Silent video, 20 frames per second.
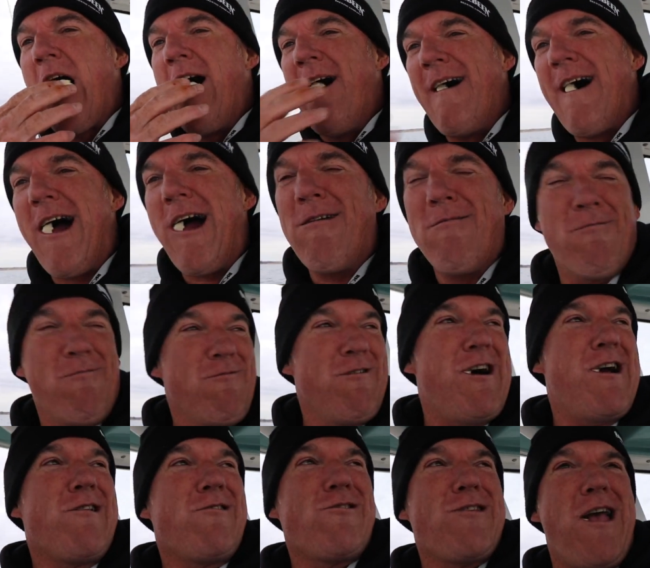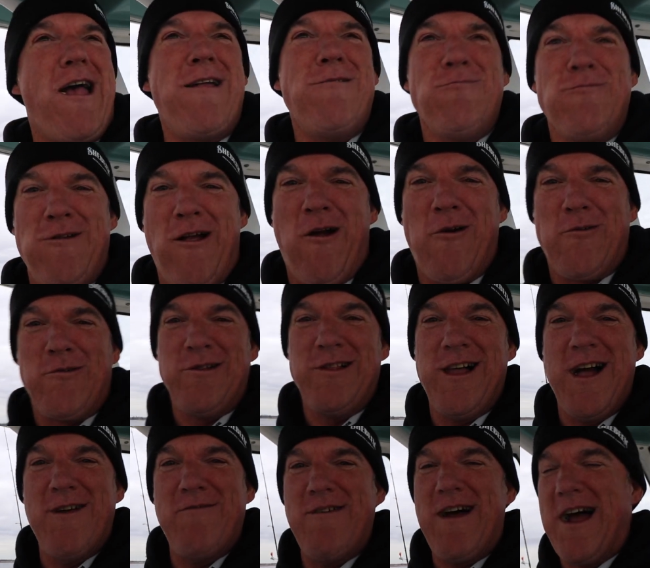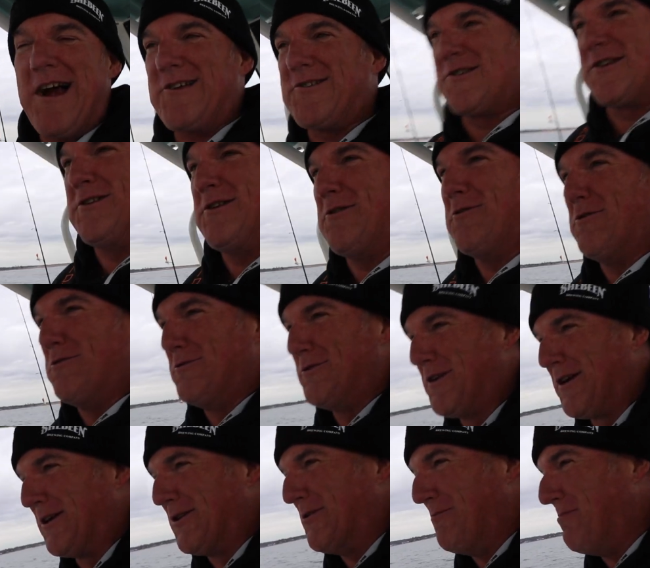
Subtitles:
Alright, right then, live action, who's it gonna